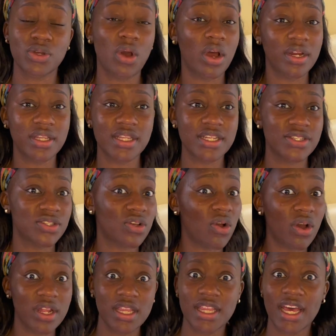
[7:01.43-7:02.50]
God this,
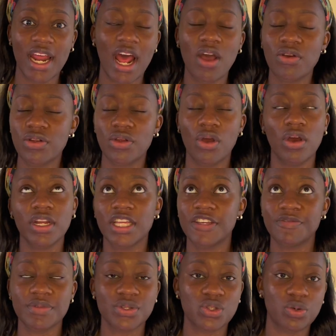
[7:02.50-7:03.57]
God that. How could God
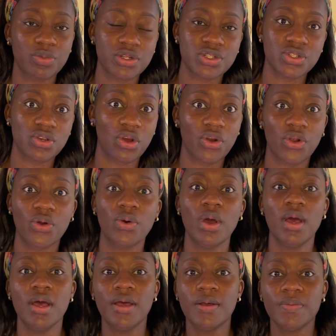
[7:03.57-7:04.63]
give me so much sorrow?
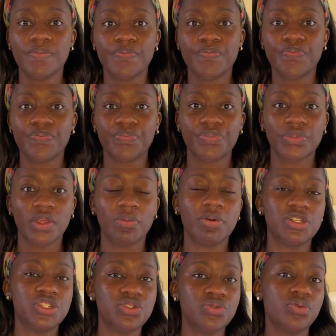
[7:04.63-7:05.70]

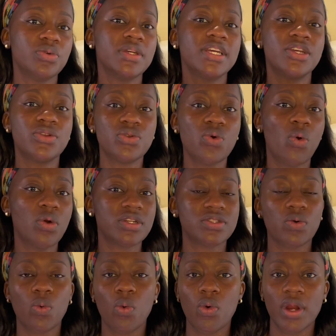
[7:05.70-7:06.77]
But you ignored
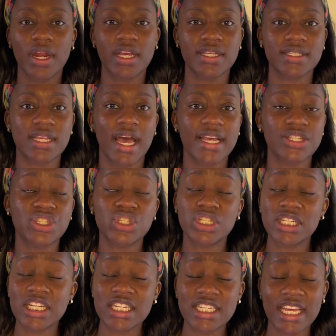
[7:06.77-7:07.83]
the warning signs. You
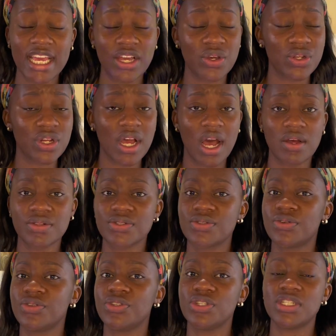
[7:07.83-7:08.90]
didn't take good
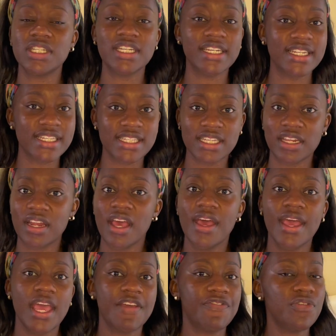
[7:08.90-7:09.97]
counsel. You didn't listen.
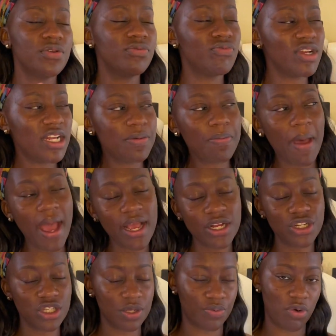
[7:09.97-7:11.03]
If you read back
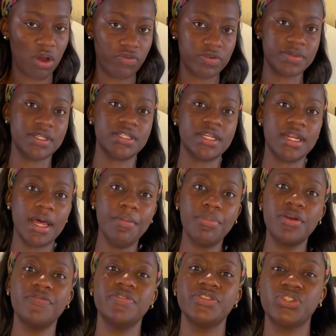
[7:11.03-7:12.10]
into the Proverbs, there's a number
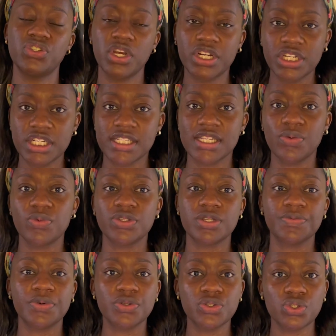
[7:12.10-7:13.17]
of instructions that we're
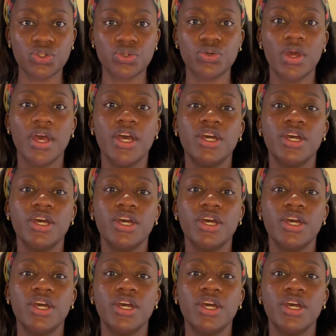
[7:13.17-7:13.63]
supposed to